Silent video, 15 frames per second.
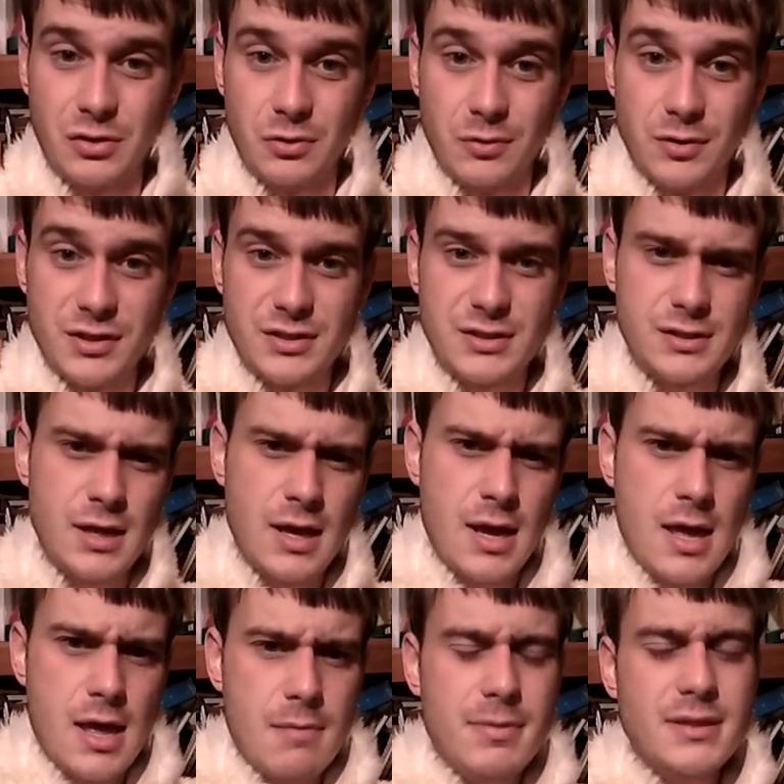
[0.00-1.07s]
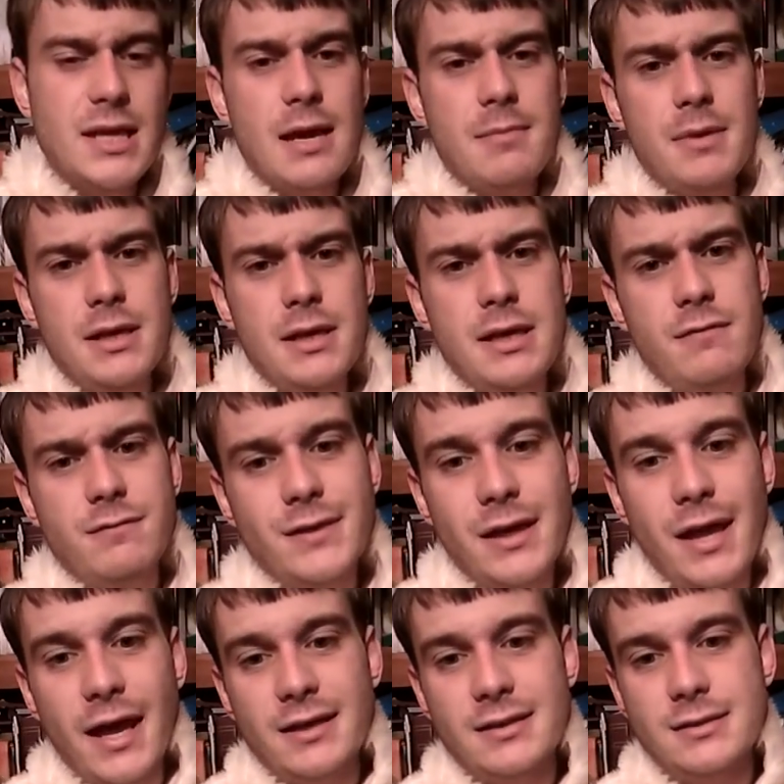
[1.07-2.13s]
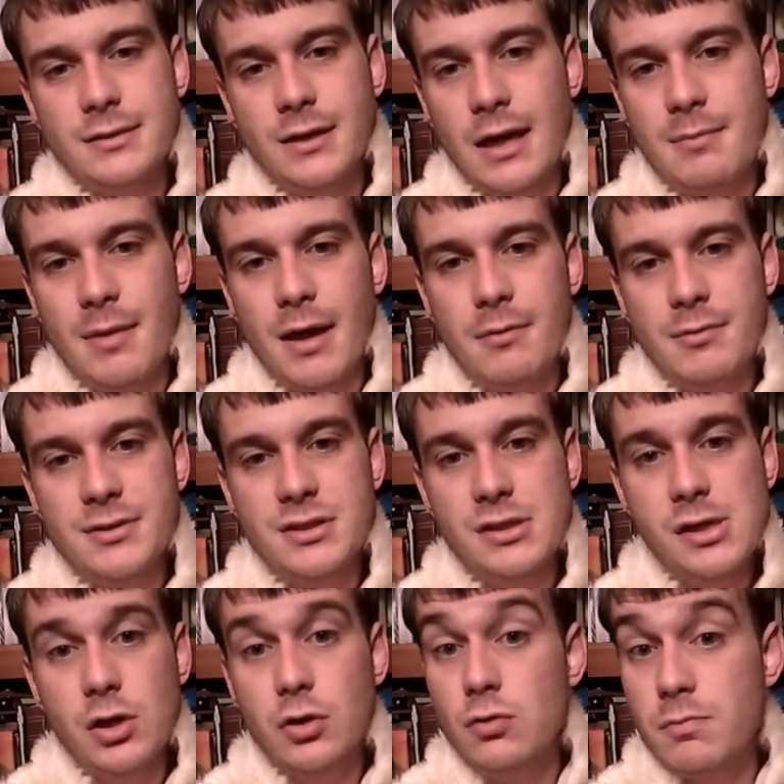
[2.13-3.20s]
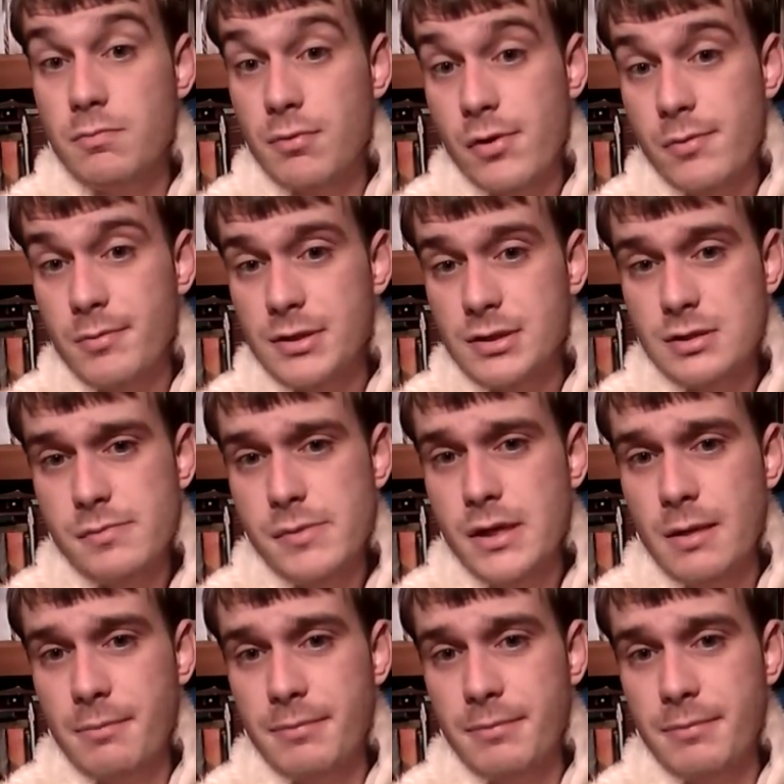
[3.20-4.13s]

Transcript: Lewis, but I believe the last time I was here, you promised me an